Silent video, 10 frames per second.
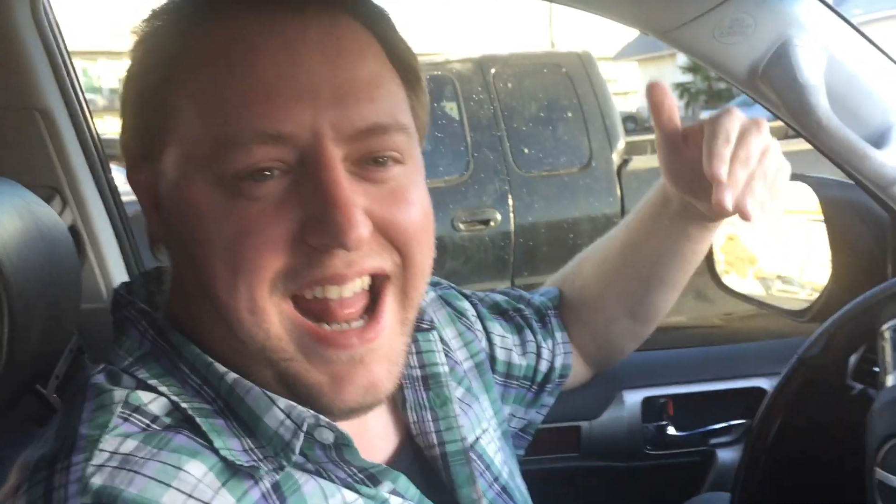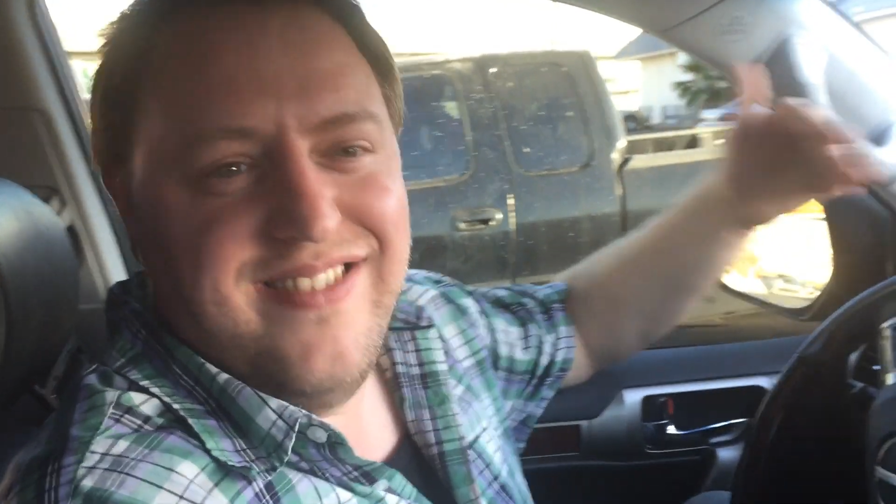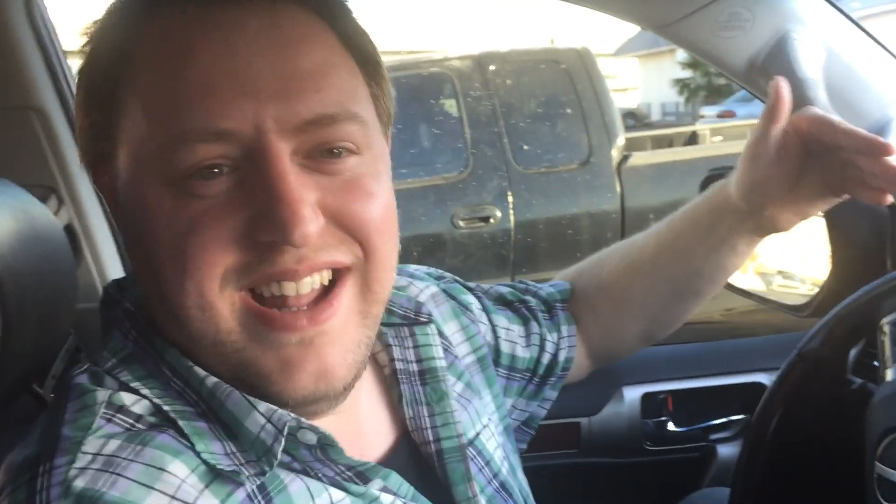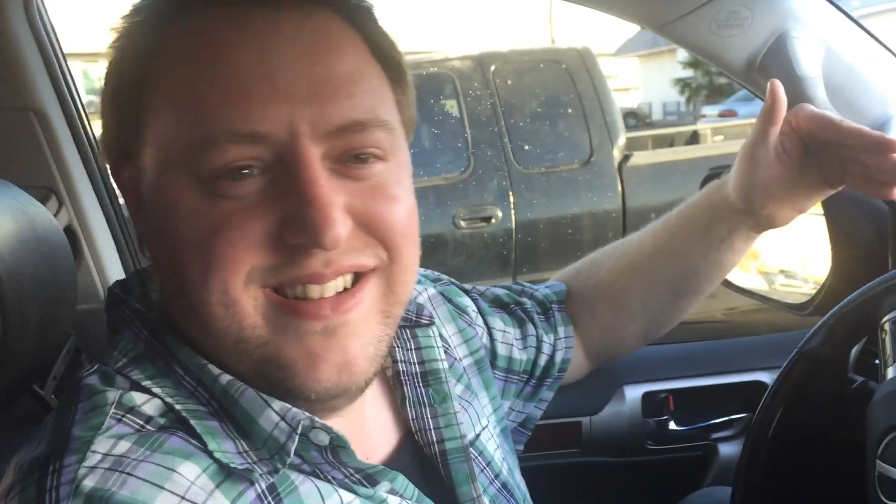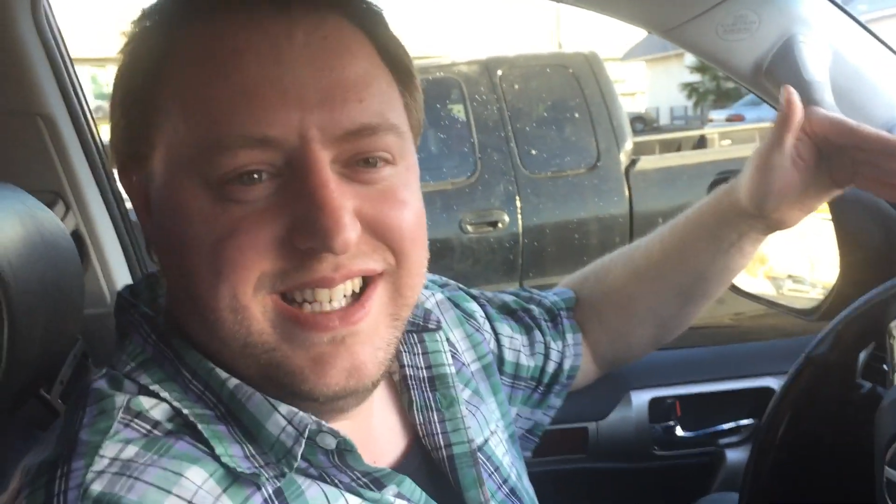
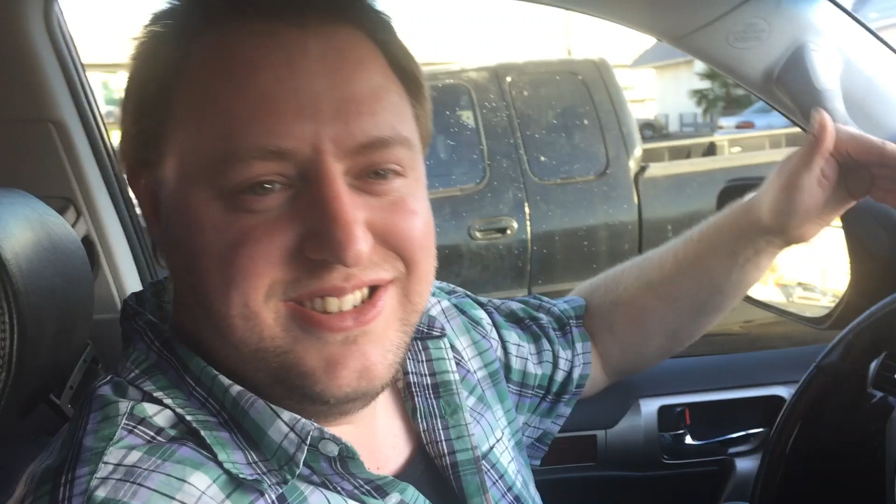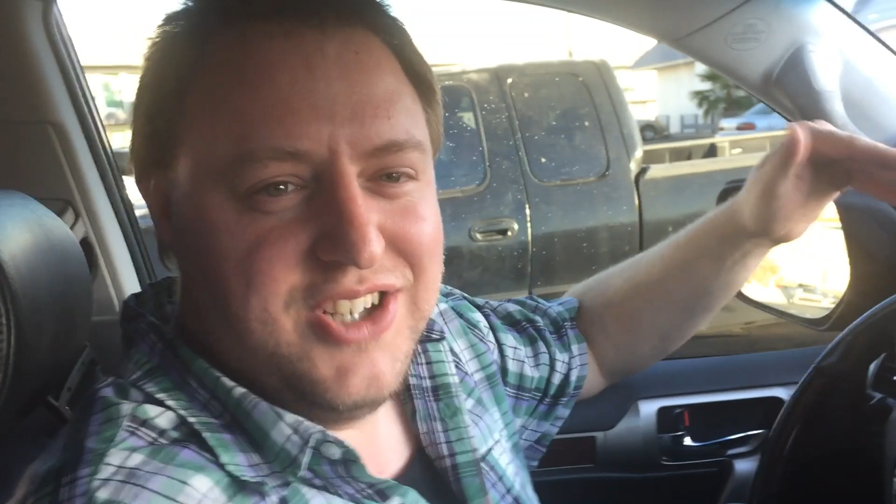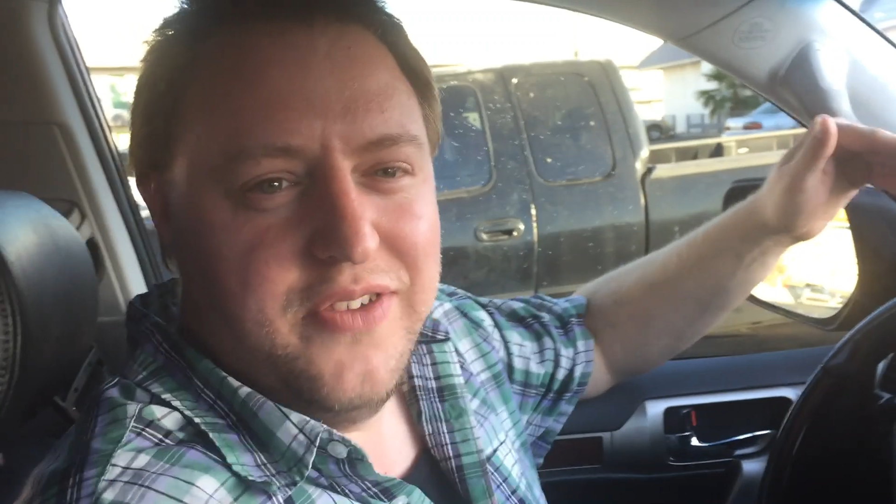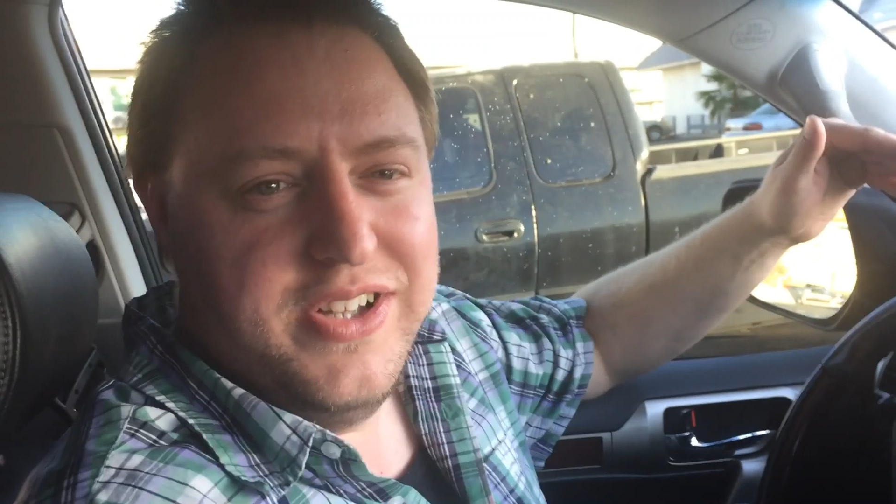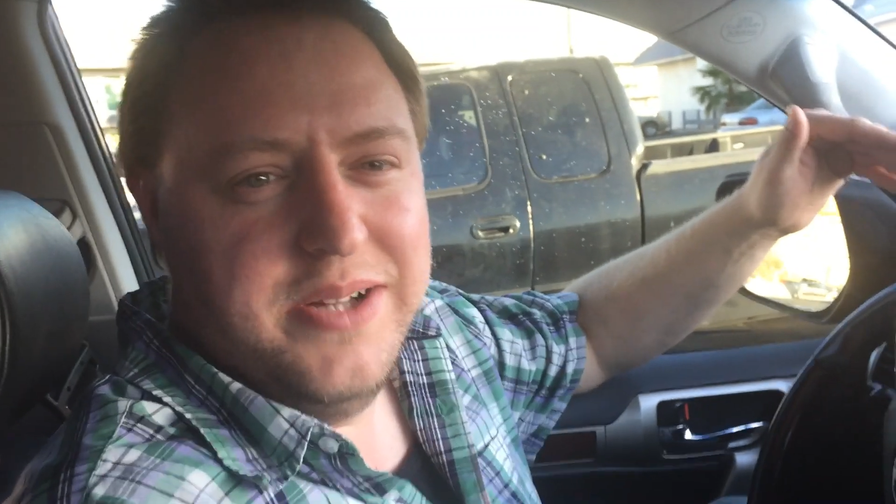and then they
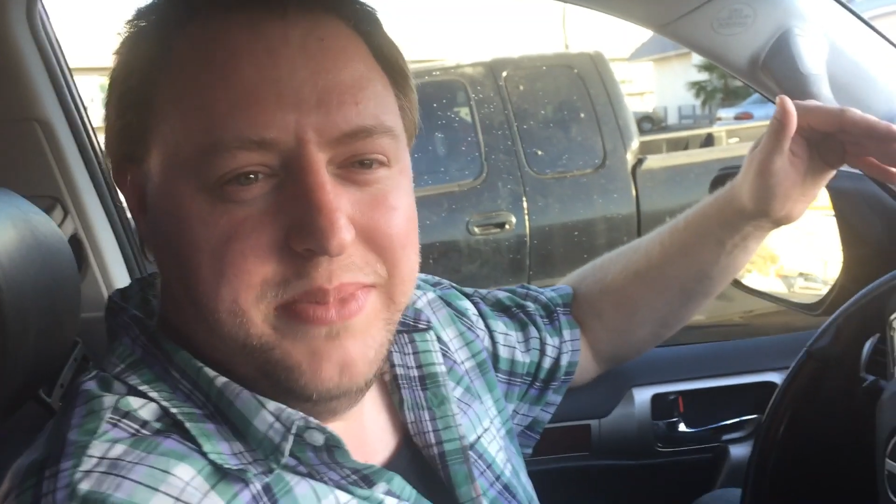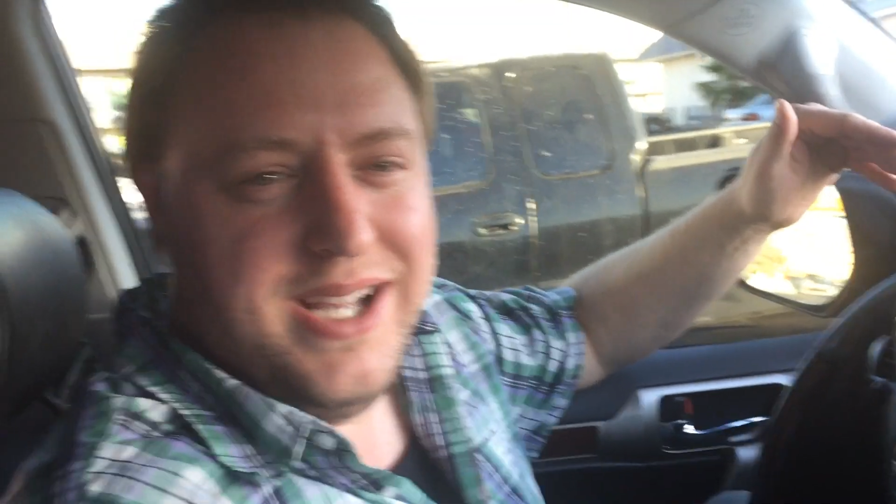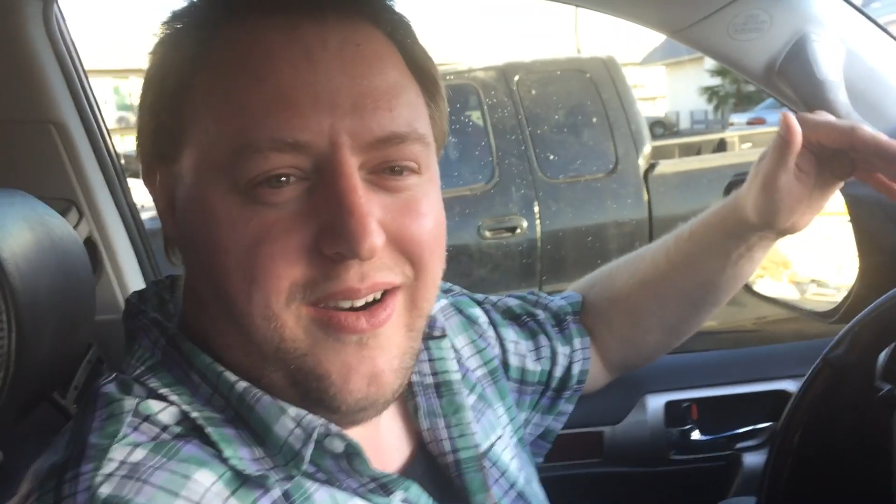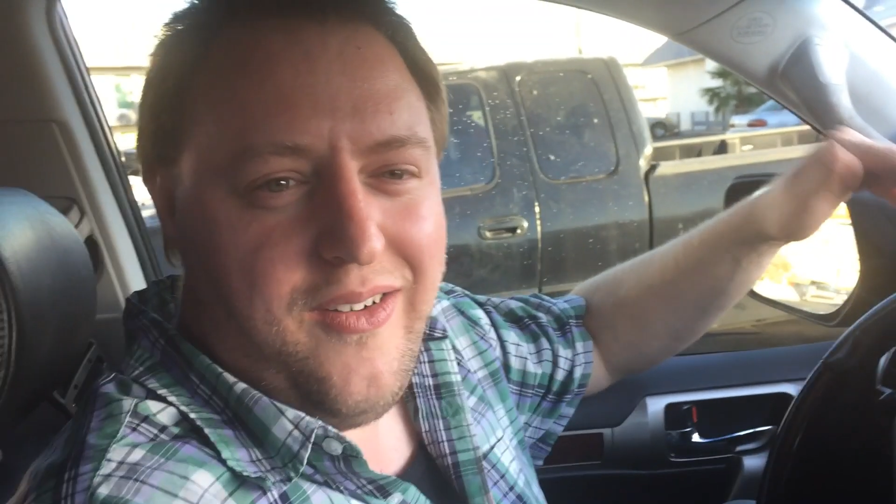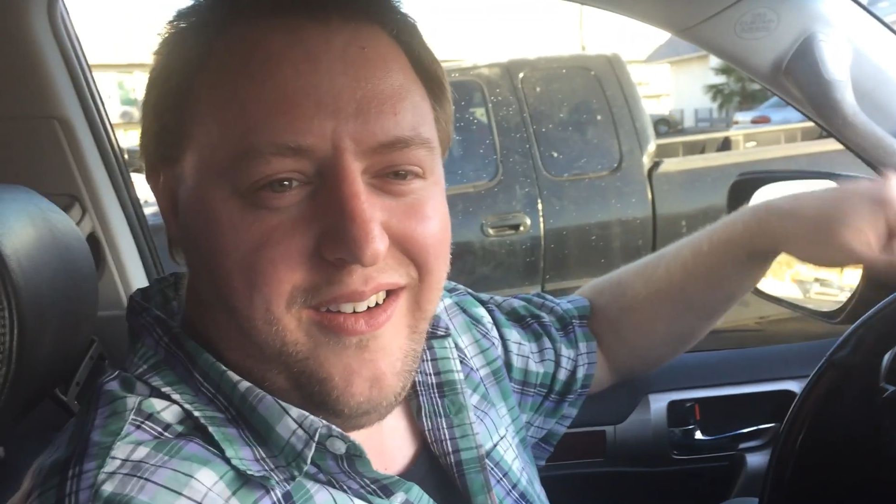serve you the
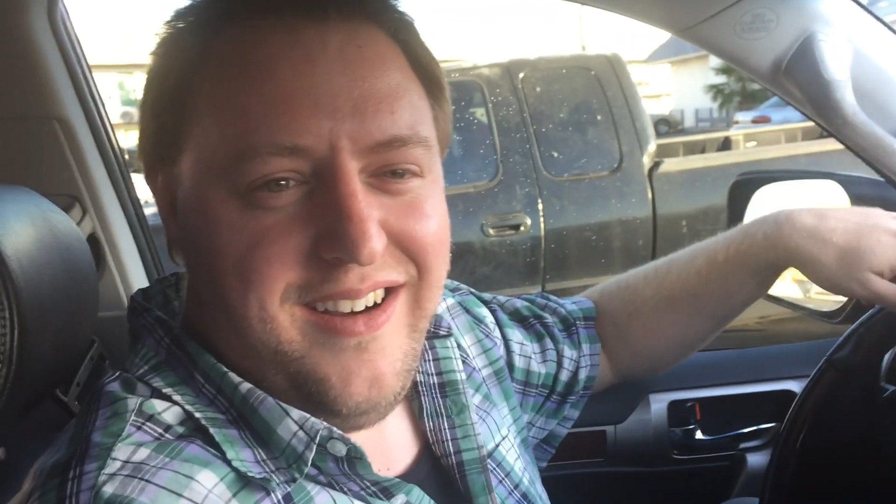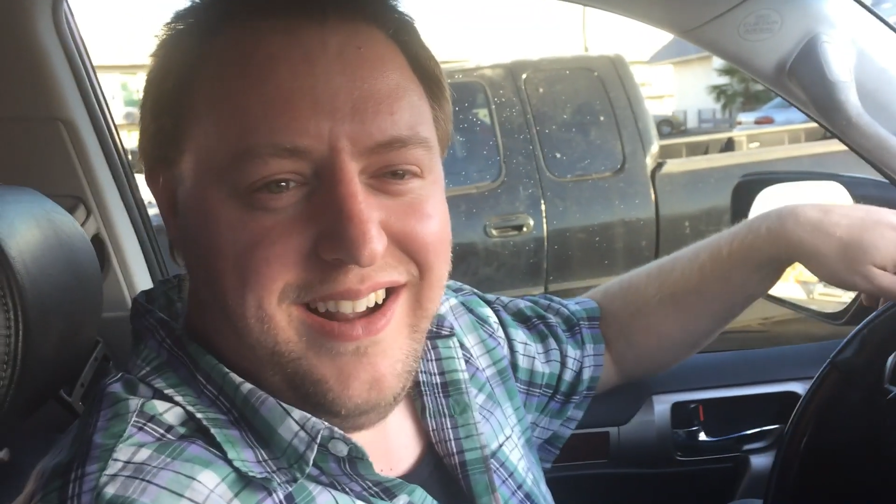meal.